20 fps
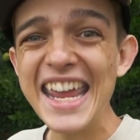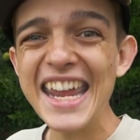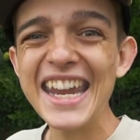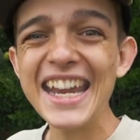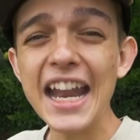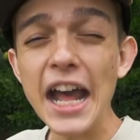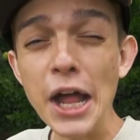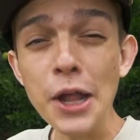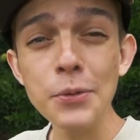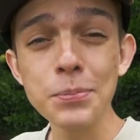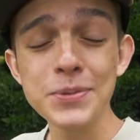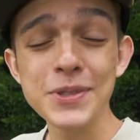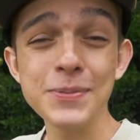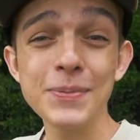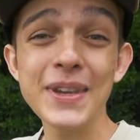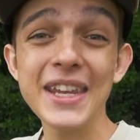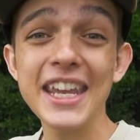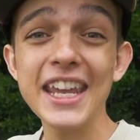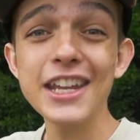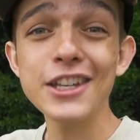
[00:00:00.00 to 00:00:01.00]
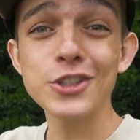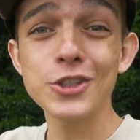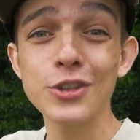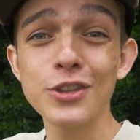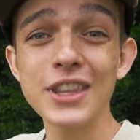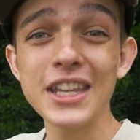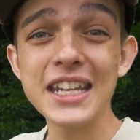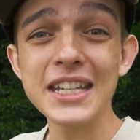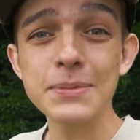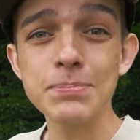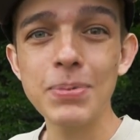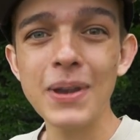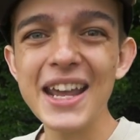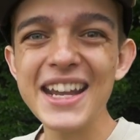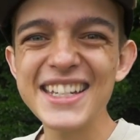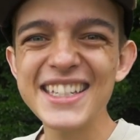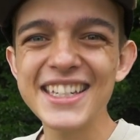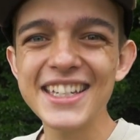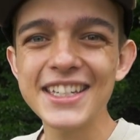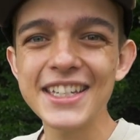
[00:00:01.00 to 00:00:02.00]
It helps me get to these
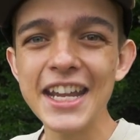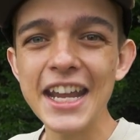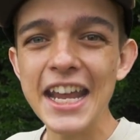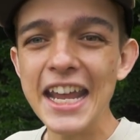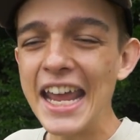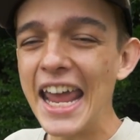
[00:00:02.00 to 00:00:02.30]
places